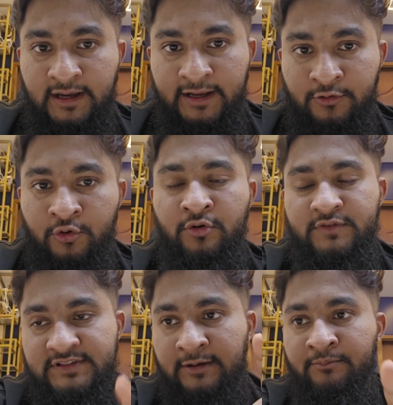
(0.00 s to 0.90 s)
I know
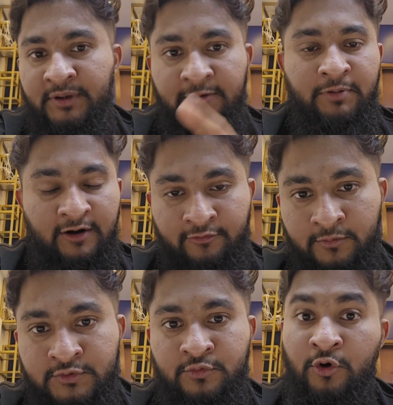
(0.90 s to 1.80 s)
some big
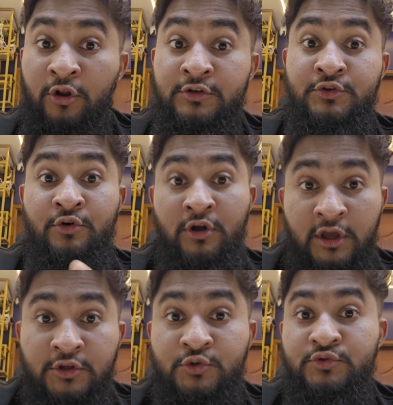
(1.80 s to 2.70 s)
platforms would also
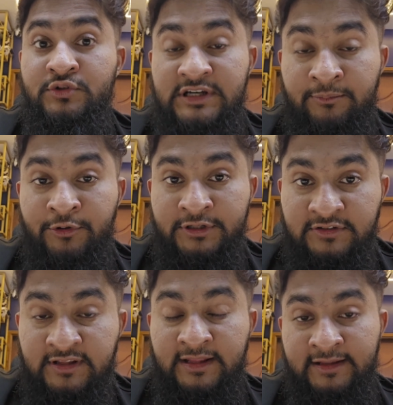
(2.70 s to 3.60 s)
choose to jump on the
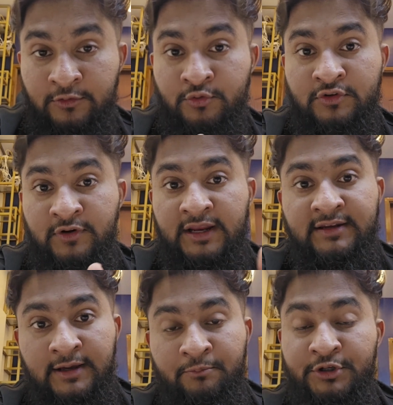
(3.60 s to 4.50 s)
train, and that would create
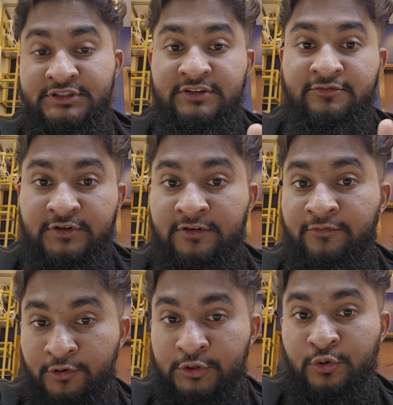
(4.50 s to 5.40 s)
a positive trend
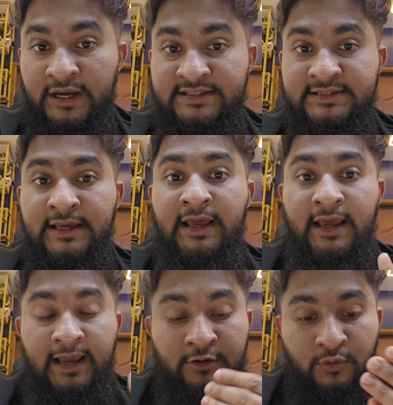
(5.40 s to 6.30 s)
for you guys,
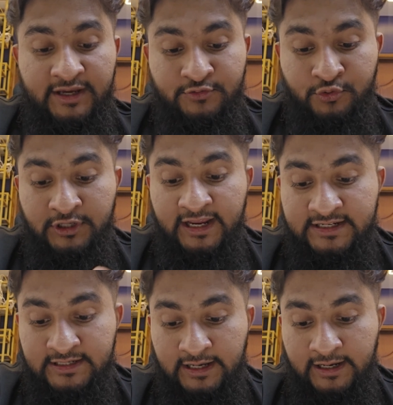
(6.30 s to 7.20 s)
and you guys would
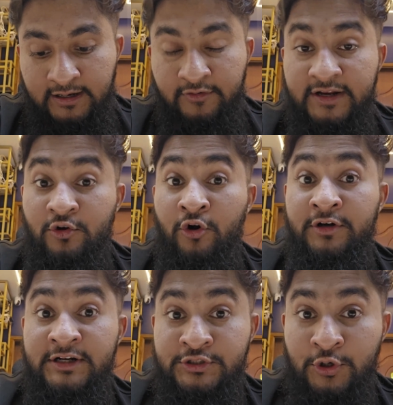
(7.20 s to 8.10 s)
get great
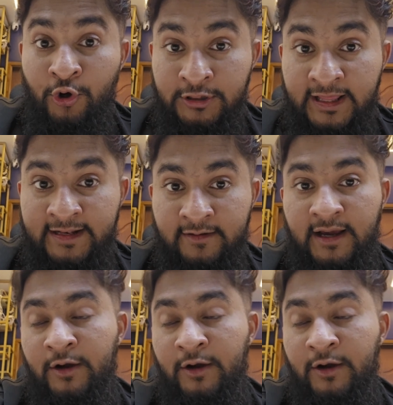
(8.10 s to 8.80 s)
contents online.